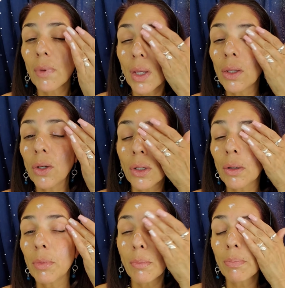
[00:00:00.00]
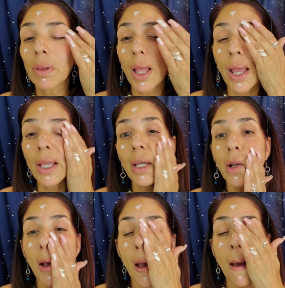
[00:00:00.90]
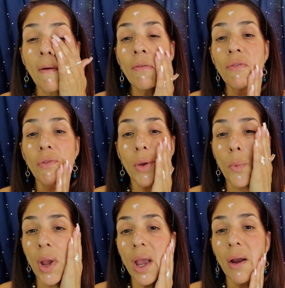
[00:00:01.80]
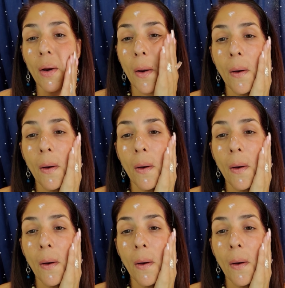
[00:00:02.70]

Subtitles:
And you're going to be applying it everywhere.